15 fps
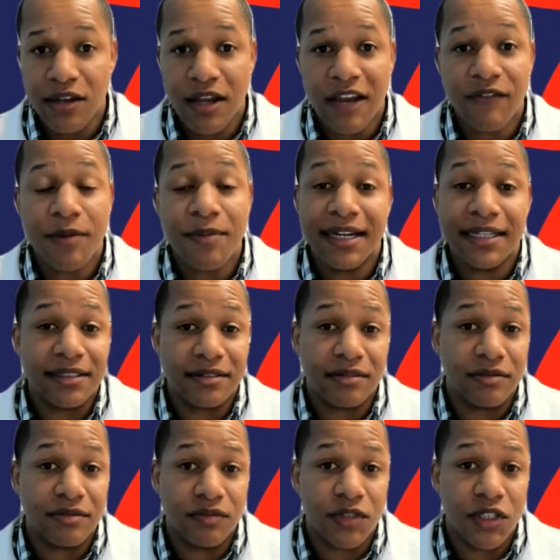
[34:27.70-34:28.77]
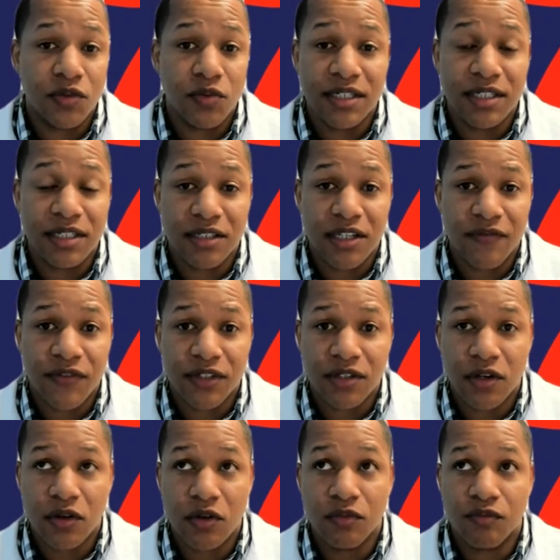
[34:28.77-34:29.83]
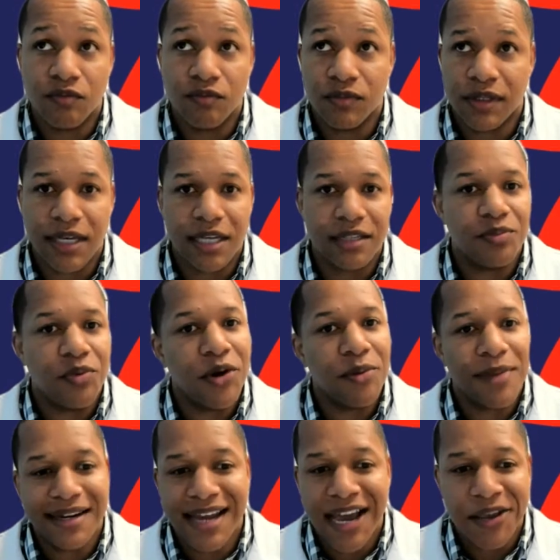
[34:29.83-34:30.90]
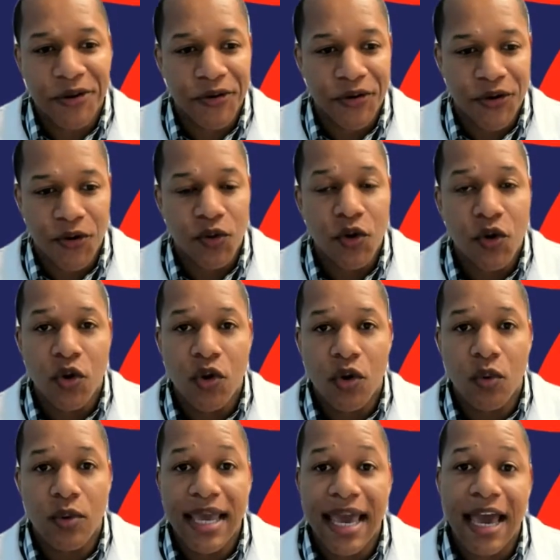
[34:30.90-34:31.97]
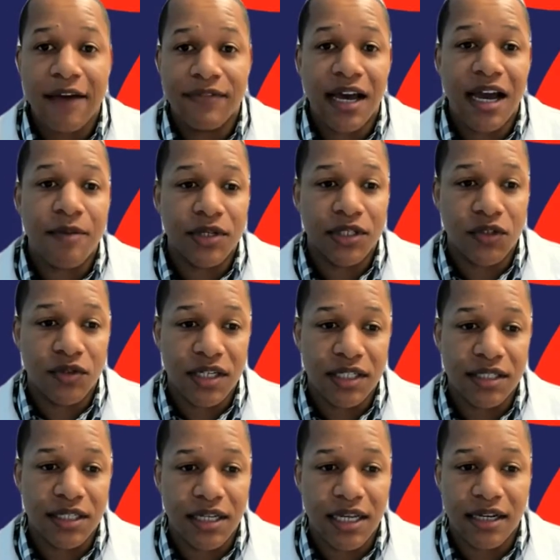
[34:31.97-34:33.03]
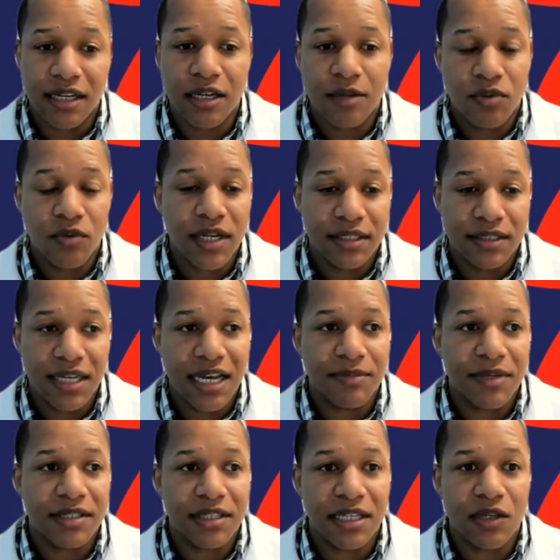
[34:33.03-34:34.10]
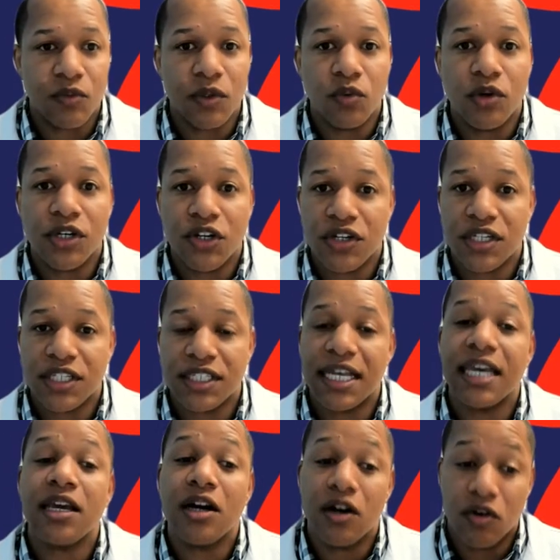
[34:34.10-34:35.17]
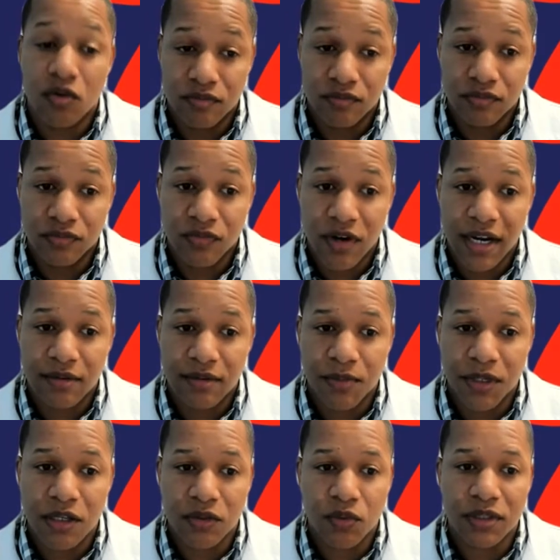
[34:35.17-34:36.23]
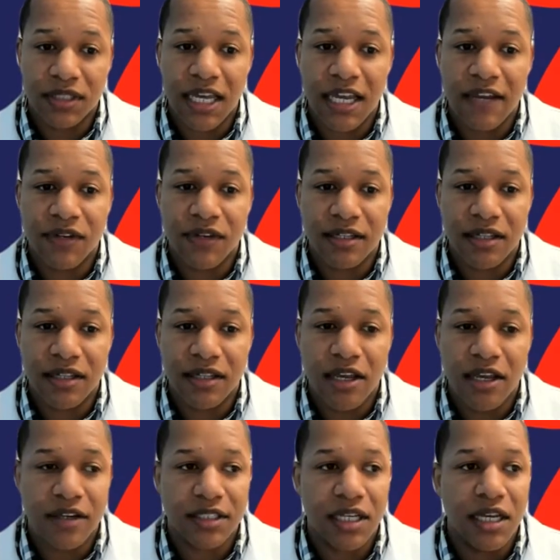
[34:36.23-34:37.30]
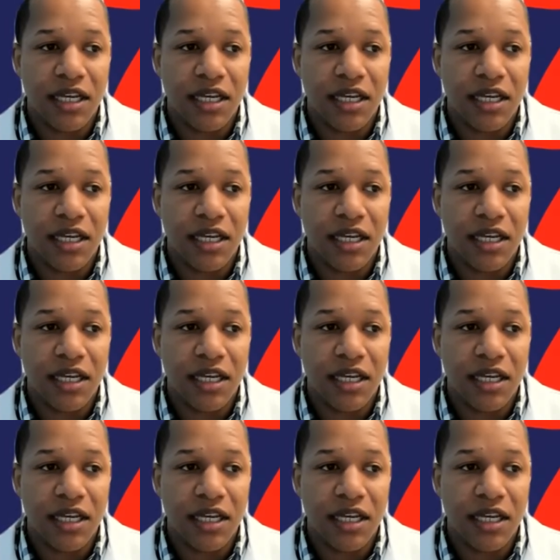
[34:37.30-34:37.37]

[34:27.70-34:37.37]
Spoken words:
Everybody's situation is different. So case in point, my 9-year-old, we have the opportunity at any point in time to say that we want her to stay home, right? Because what they've done there is